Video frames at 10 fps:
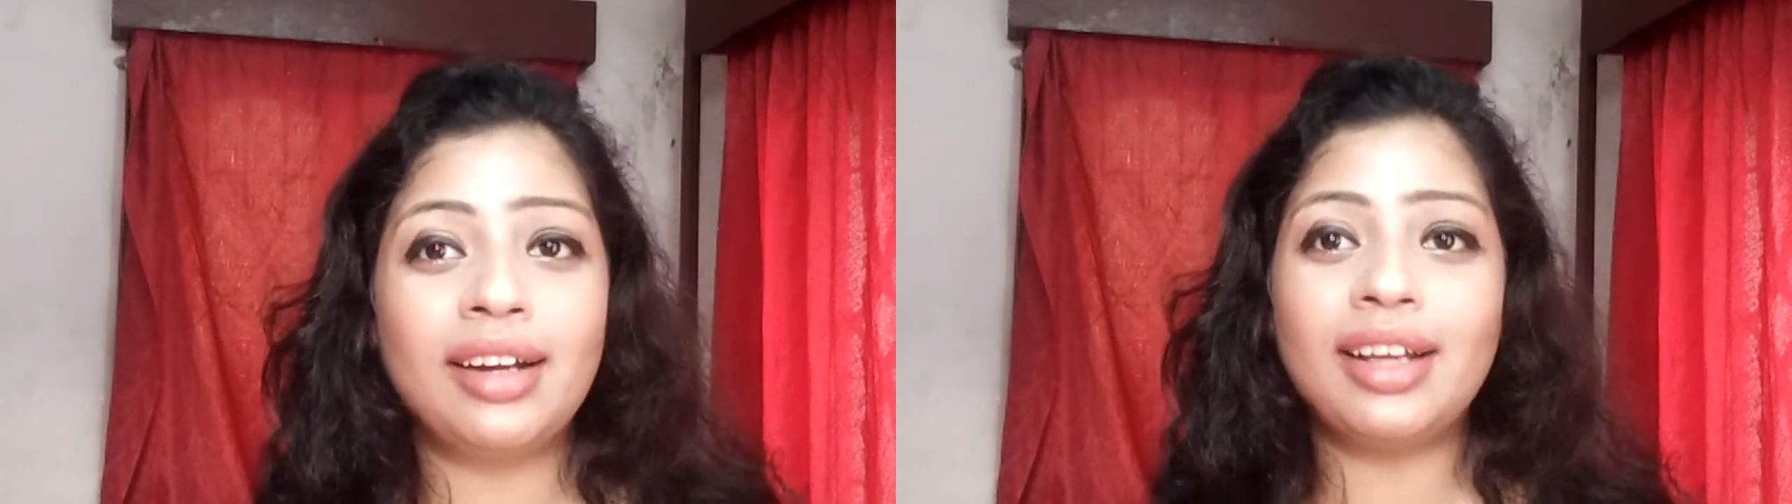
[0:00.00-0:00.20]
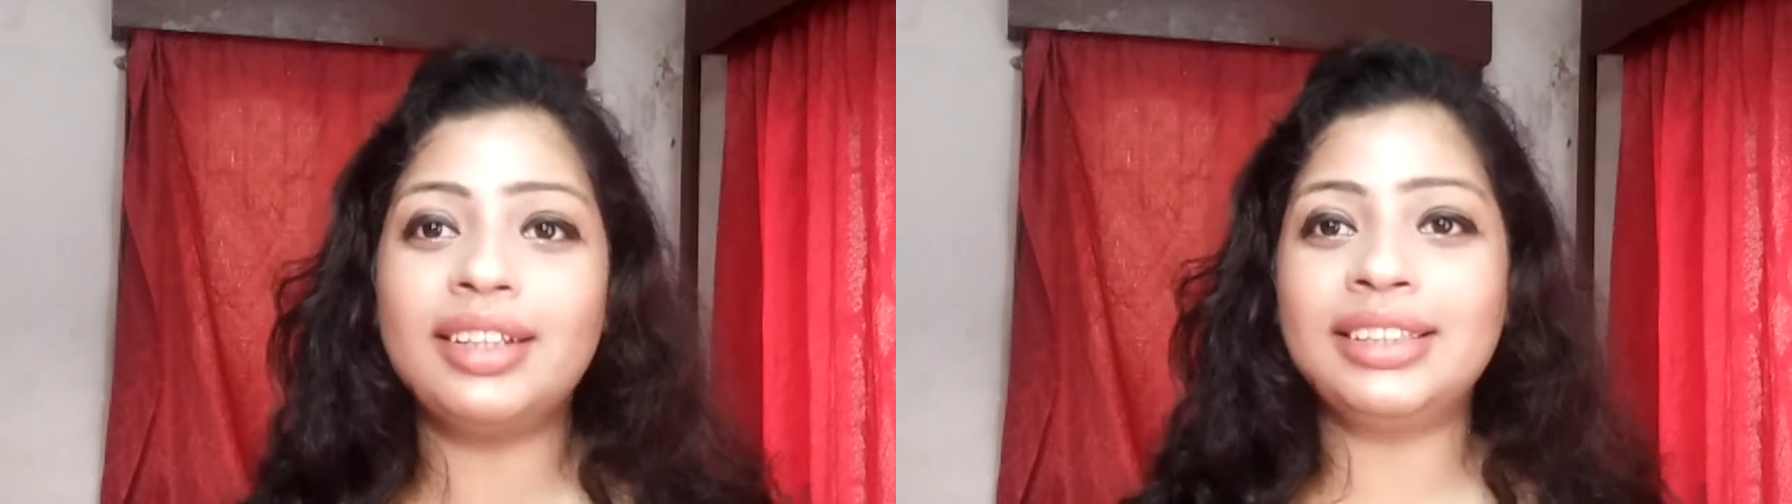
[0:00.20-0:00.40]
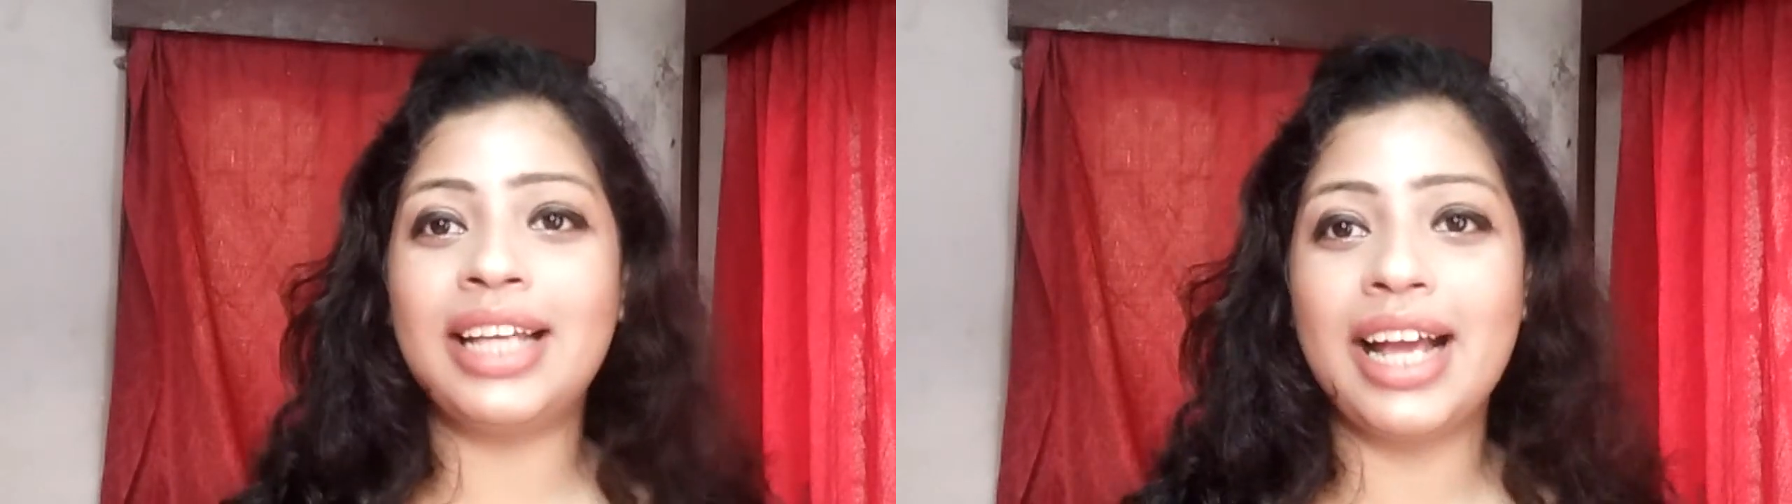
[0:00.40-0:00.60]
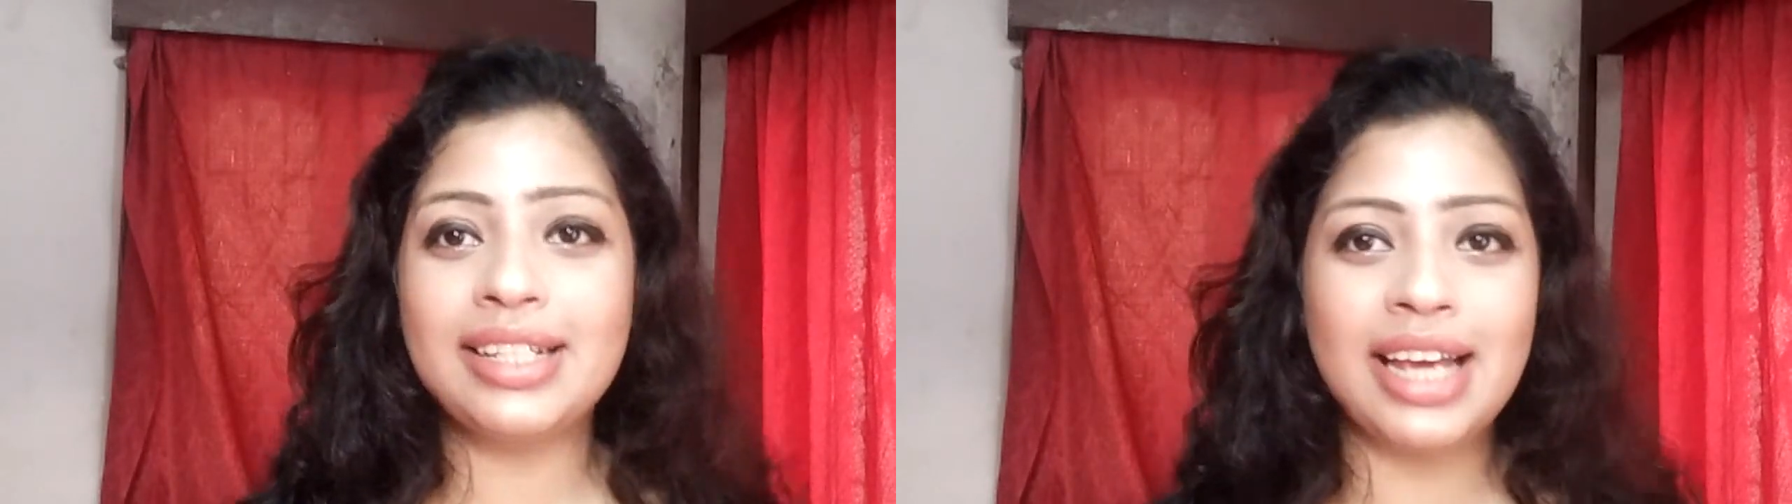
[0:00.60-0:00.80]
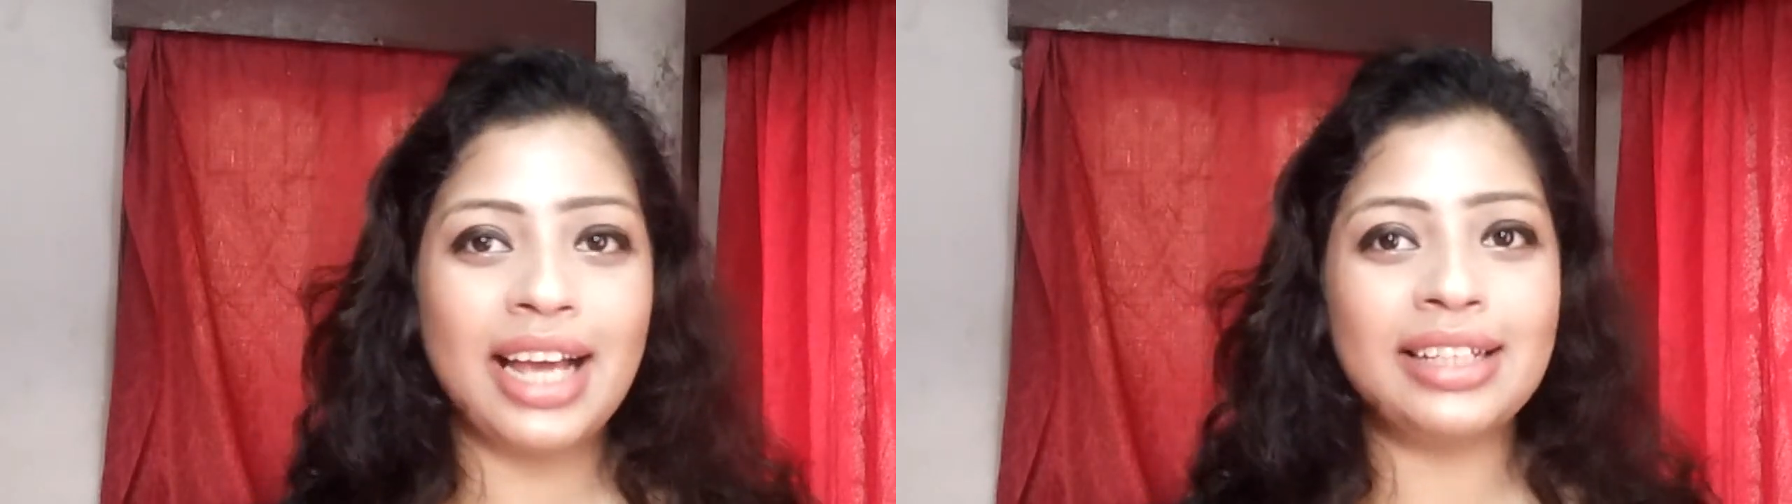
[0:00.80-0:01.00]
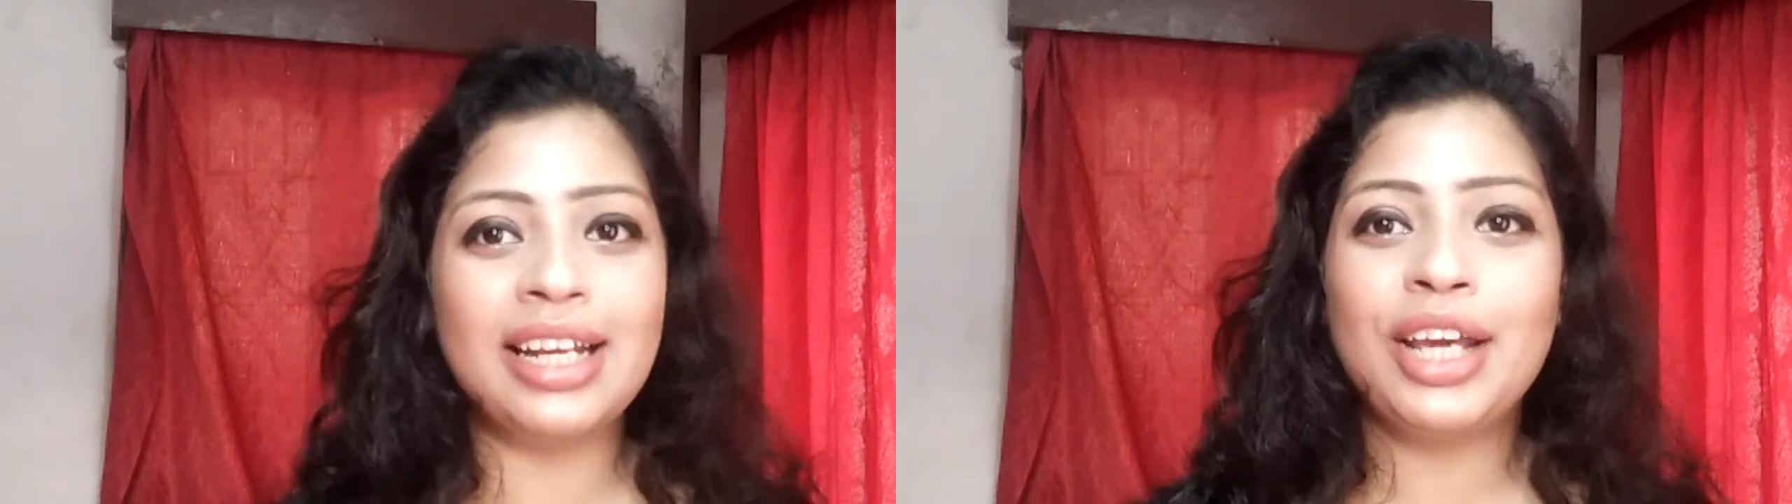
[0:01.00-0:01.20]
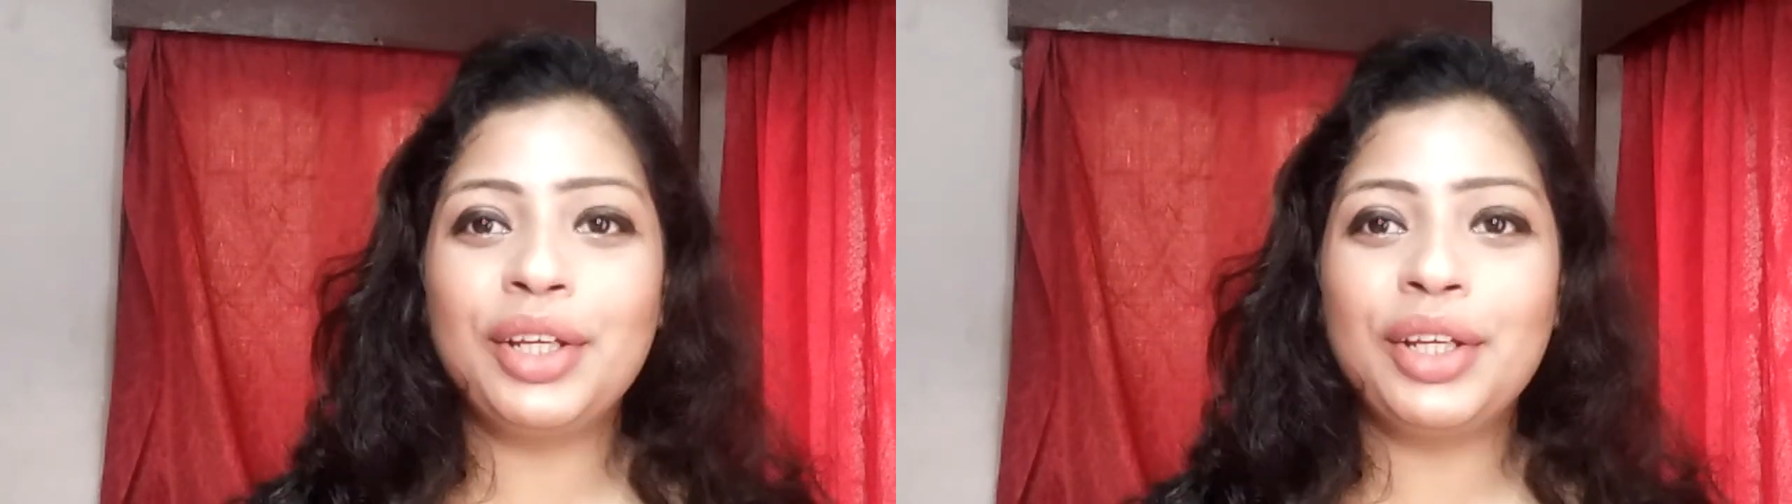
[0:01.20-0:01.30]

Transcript: another set and